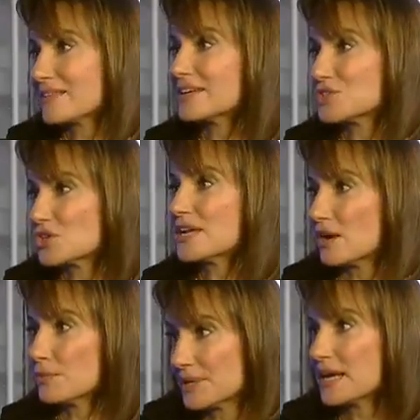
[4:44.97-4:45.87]
they should
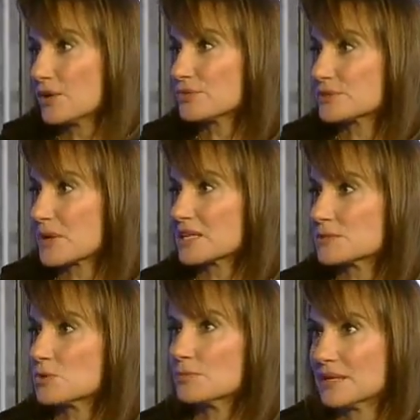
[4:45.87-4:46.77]
be held
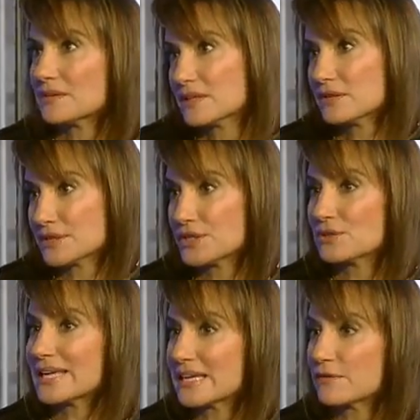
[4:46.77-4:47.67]
responsible. But,
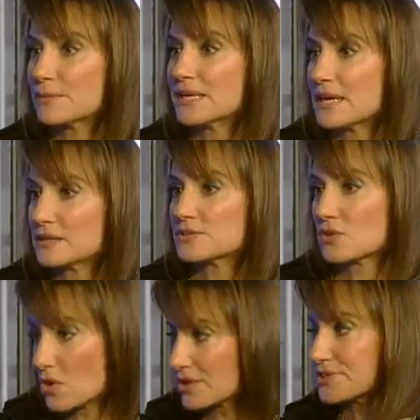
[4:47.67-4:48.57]
like everybody else
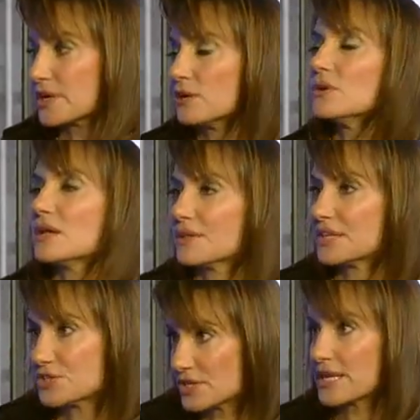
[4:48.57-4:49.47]
also, they
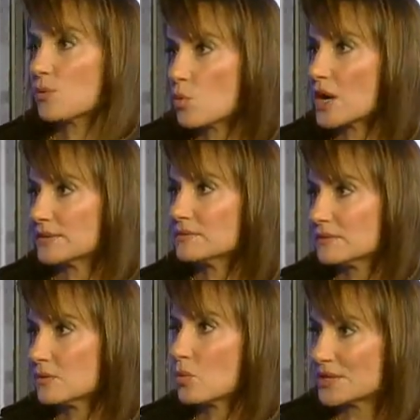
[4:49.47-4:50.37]
should get one
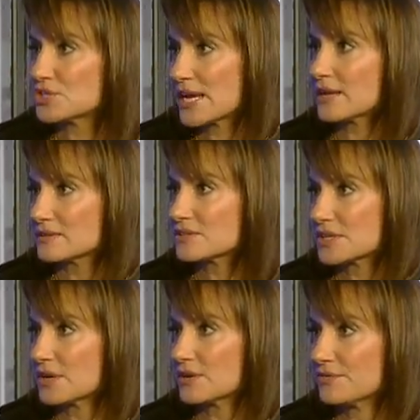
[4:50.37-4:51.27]
chance,
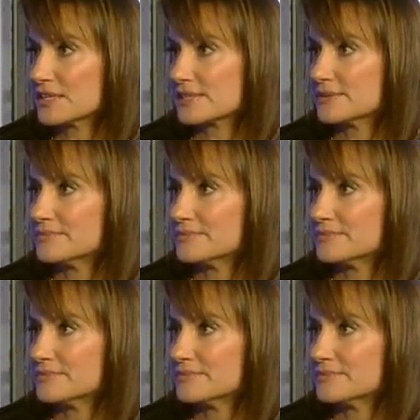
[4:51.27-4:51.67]
to fix it.